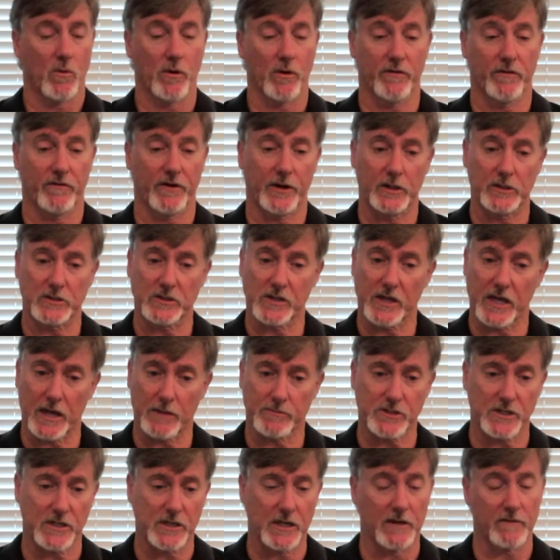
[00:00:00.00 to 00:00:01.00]
Well, the variance of
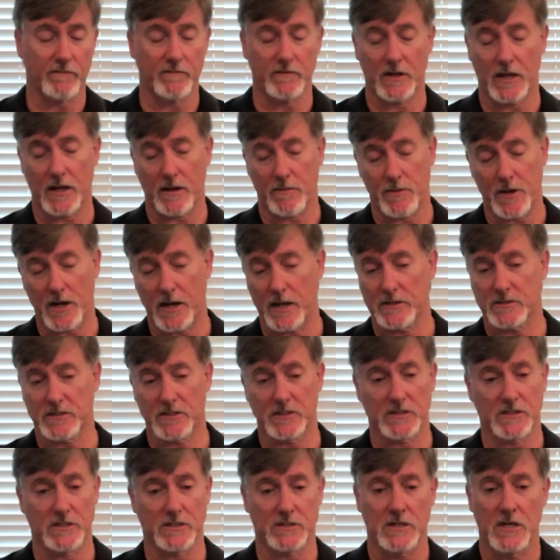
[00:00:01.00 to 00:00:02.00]
cap C given cap I
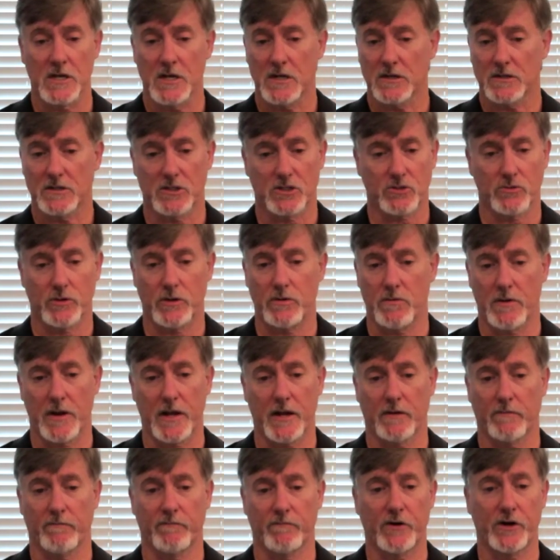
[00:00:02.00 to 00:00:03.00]
is this, this discrete
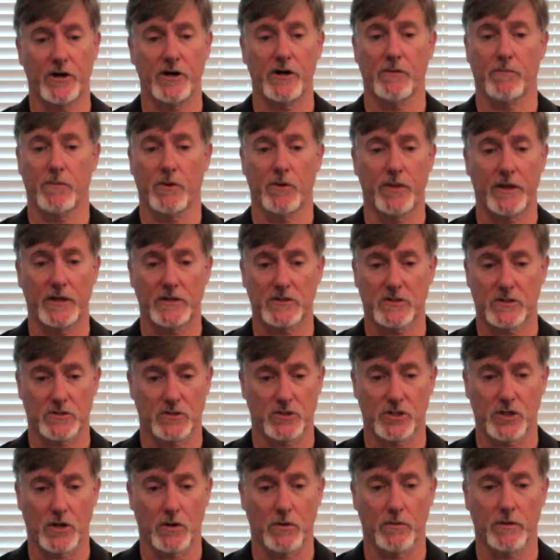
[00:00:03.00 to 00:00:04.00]
random variable
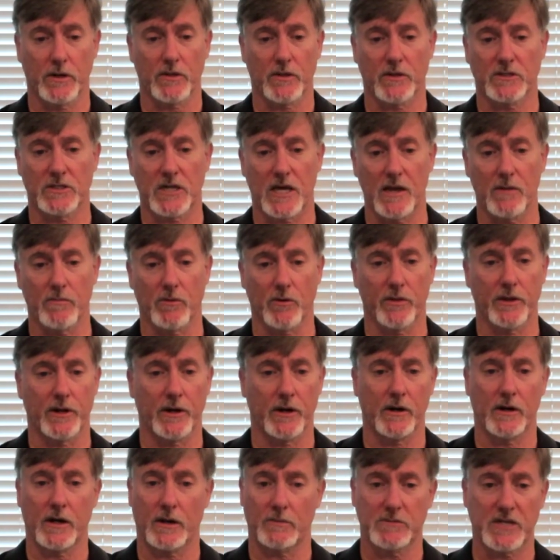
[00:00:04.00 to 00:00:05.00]
that's shown in the table
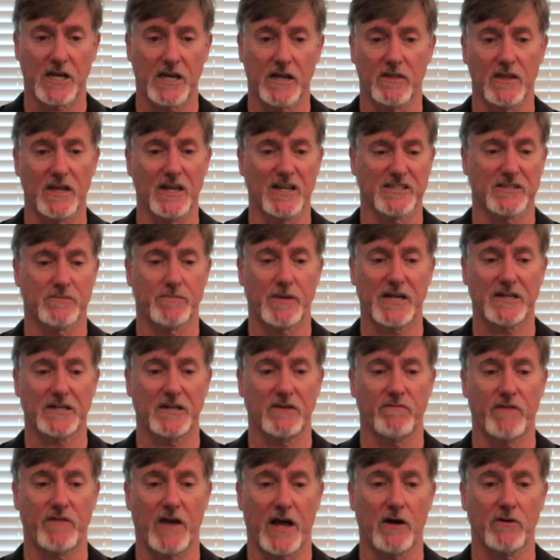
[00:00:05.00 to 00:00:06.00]
there, and I'm taking the
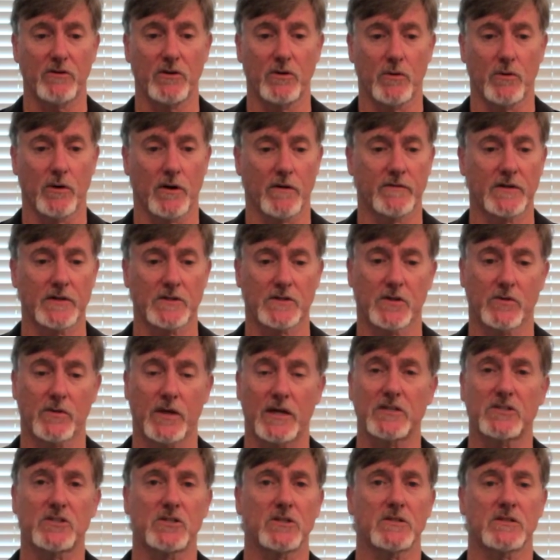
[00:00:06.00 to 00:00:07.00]
expected value of it. So
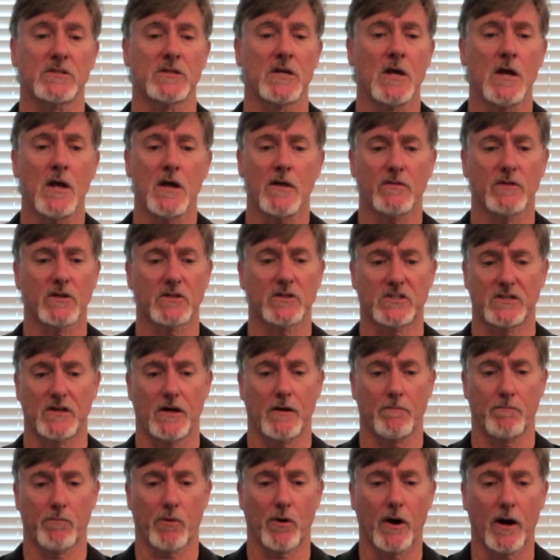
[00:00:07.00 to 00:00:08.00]
that's just the
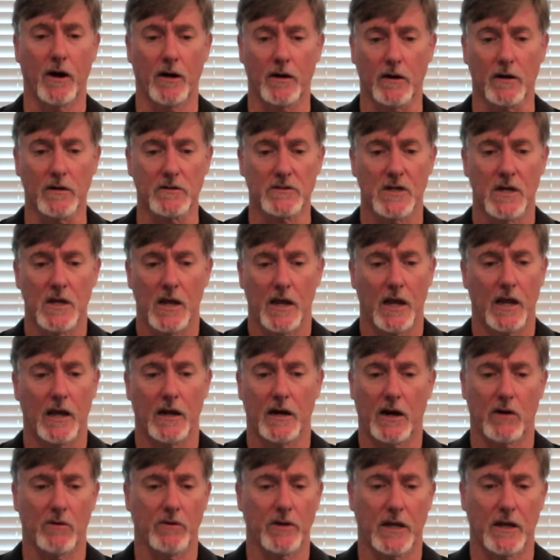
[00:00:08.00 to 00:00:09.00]
sum product,
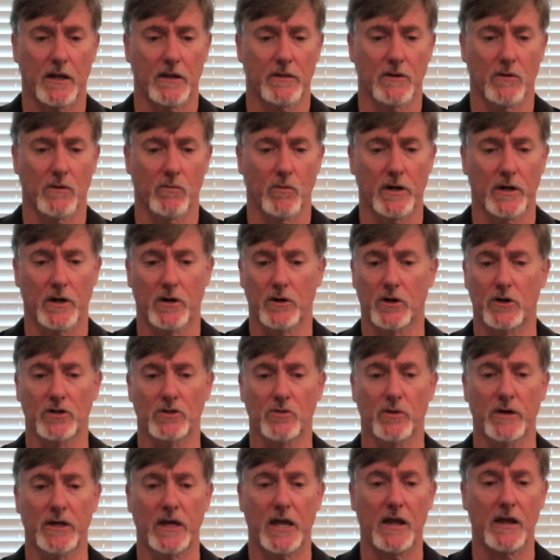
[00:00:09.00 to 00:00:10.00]
and I'll get the
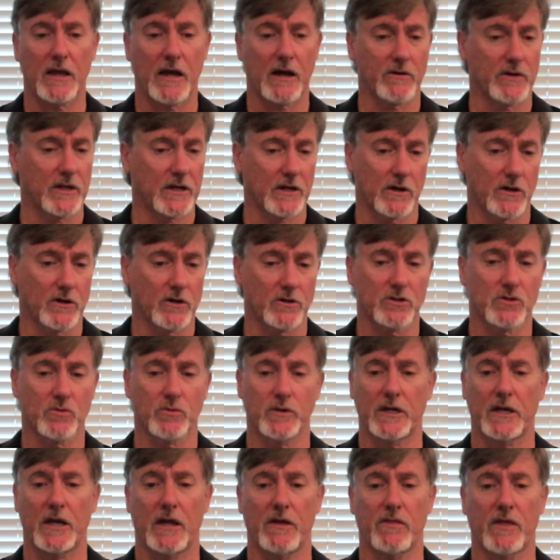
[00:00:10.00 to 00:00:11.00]
128, I'll get
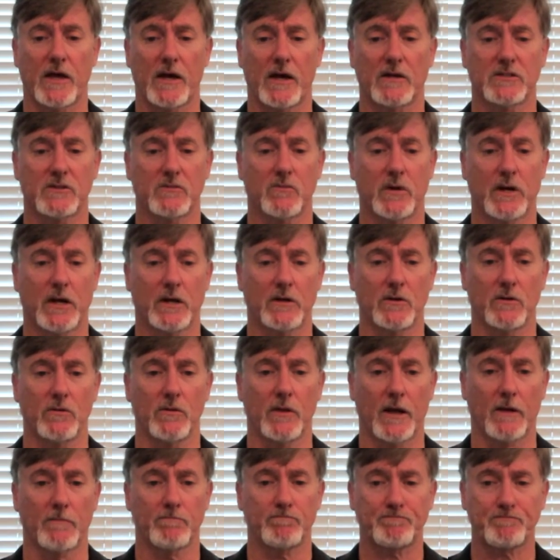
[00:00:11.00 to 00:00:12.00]
128,000 when I
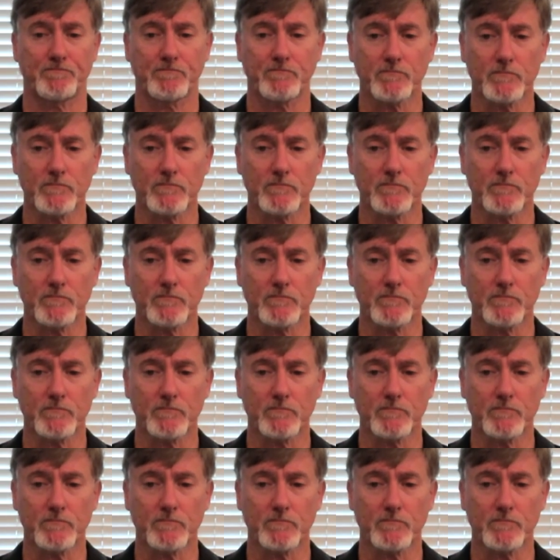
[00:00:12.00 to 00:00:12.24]
do that.